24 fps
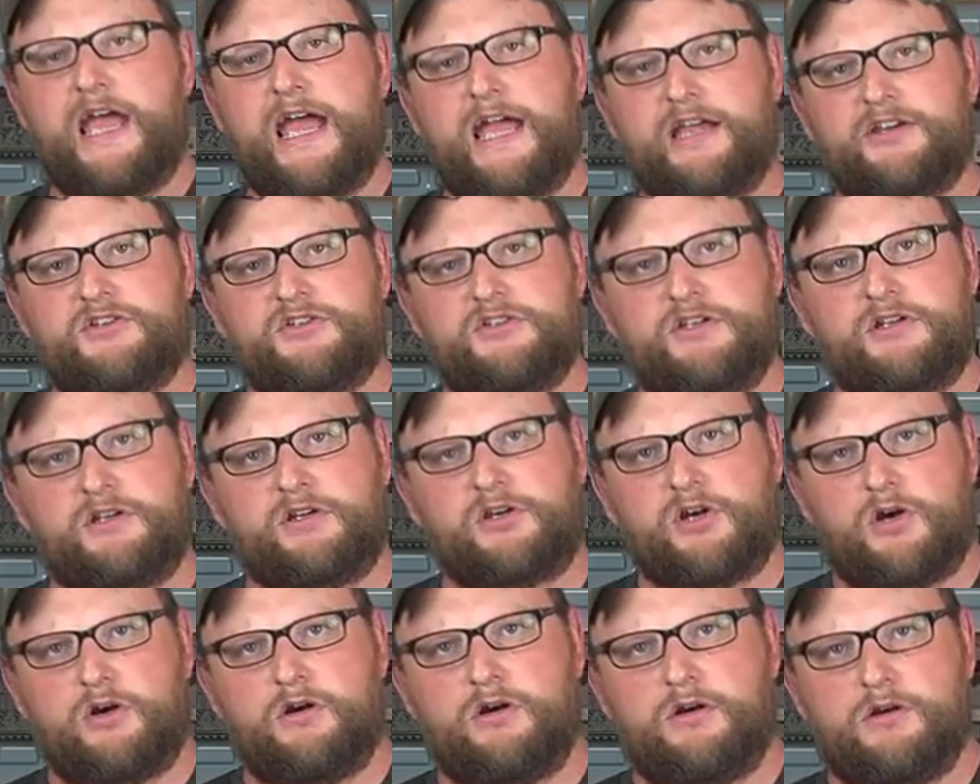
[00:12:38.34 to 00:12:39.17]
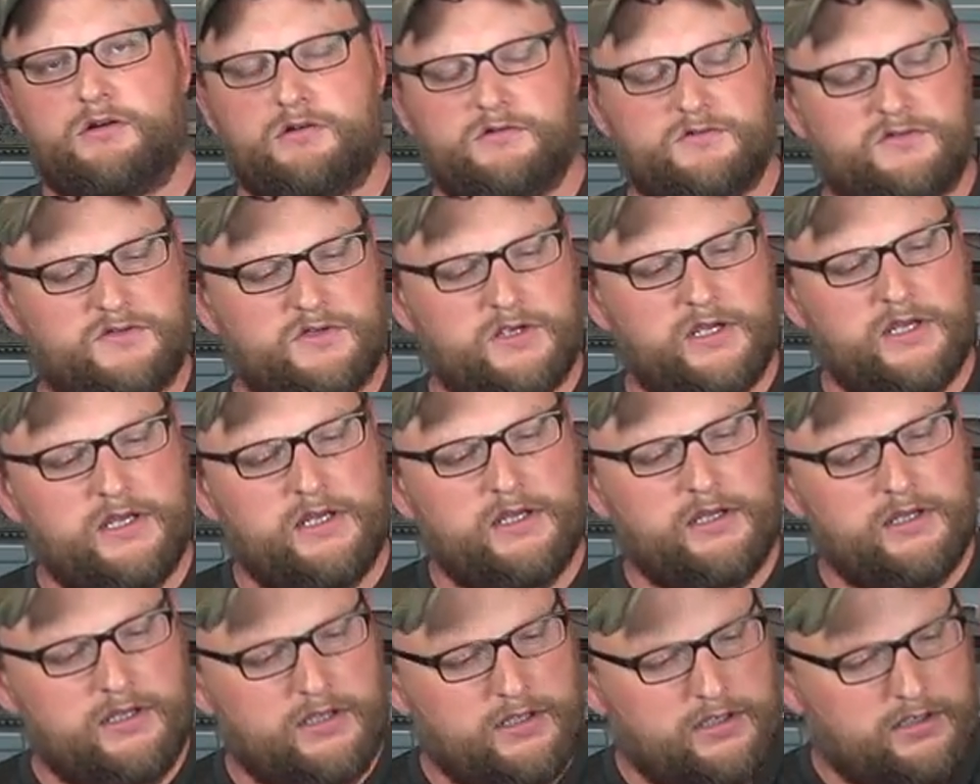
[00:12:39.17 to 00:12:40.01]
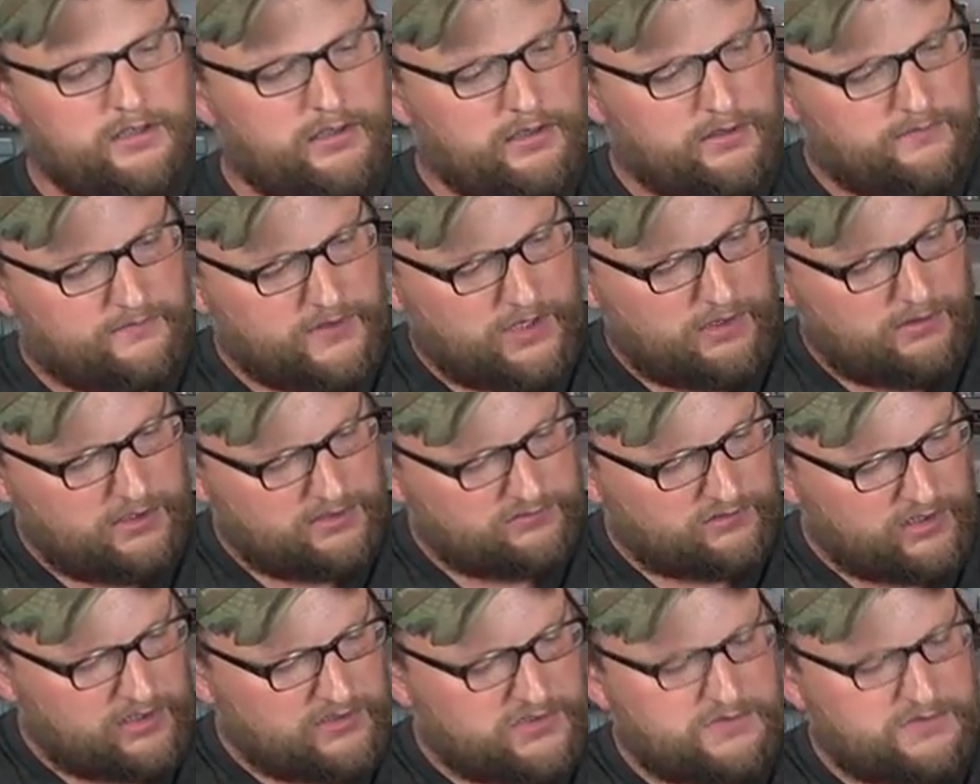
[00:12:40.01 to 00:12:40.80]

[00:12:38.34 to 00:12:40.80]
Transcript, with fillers: action occurs, there is a